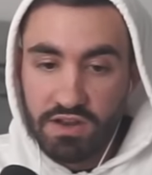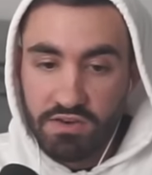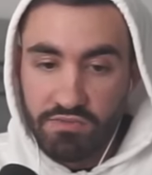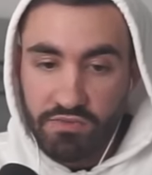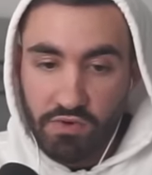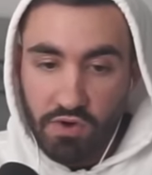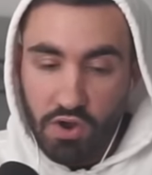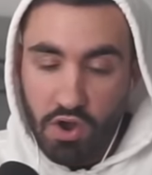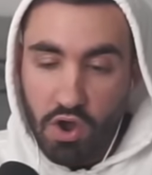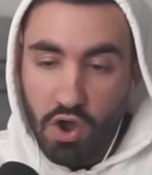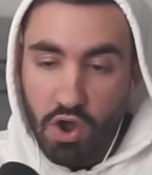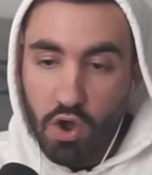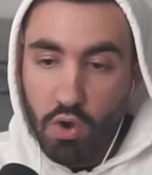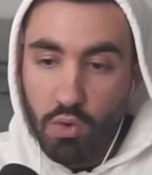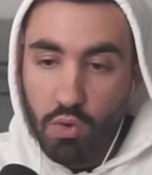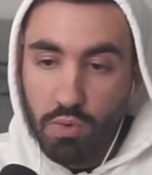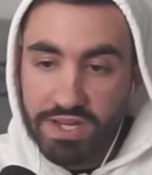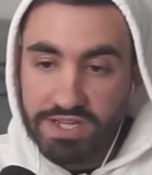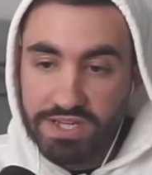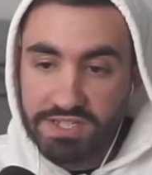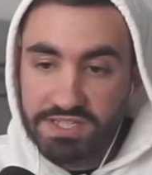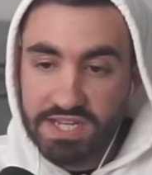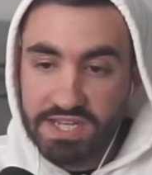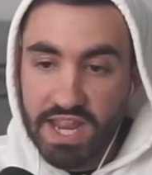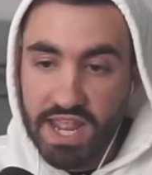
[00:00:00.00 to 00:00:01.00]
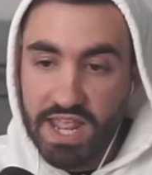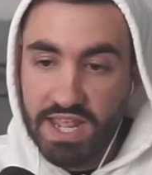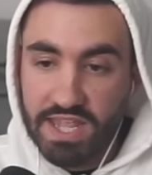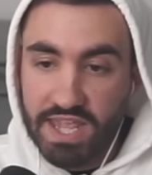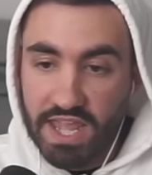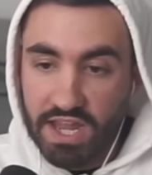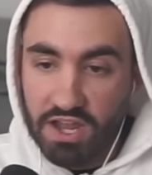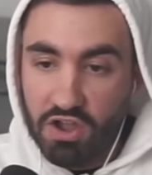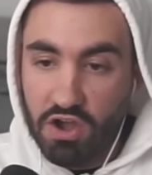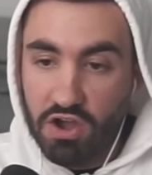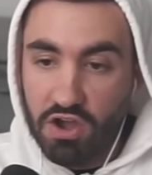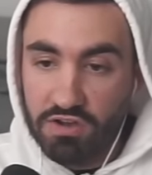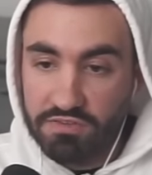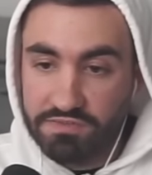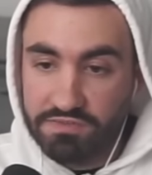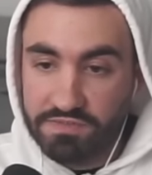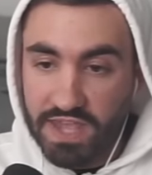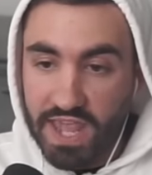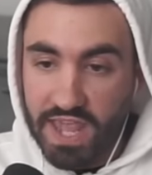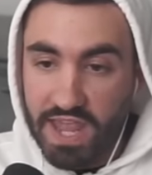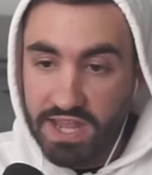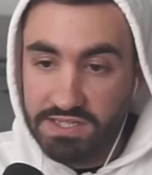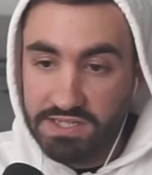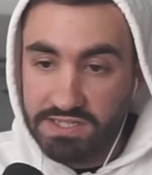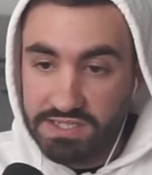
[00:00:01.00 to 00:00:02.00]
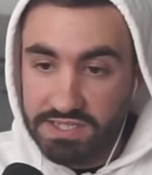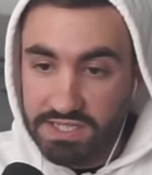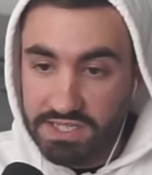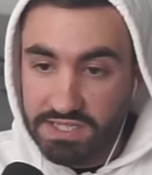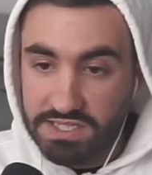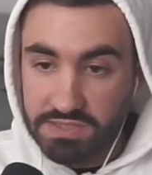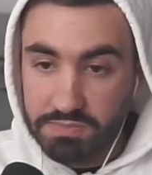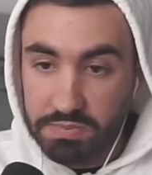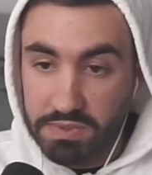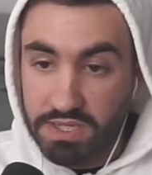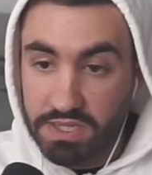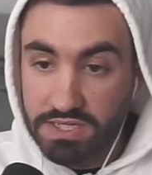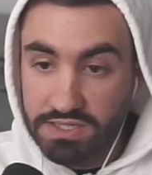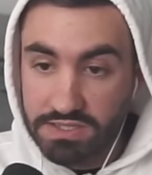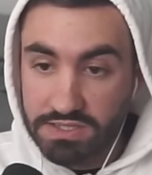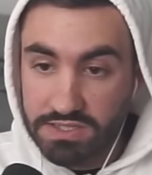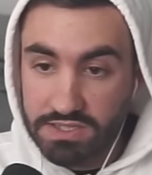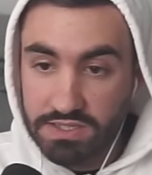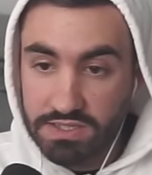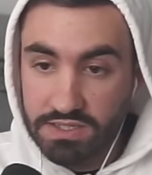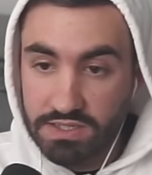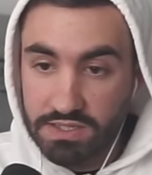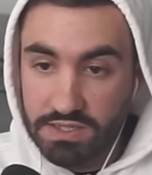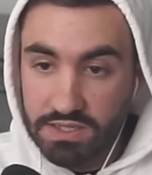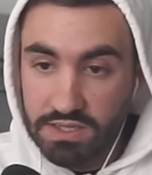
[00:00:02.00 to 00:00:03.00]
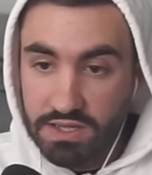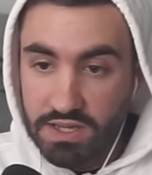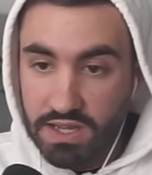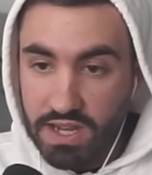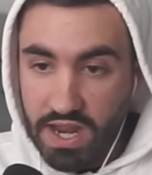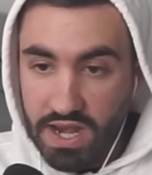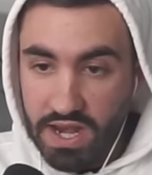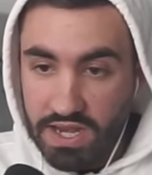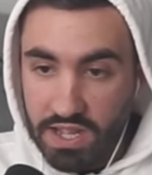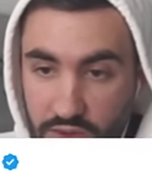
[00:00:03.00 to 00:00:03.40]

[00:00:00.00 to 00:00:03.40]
for always taking off KC splits, and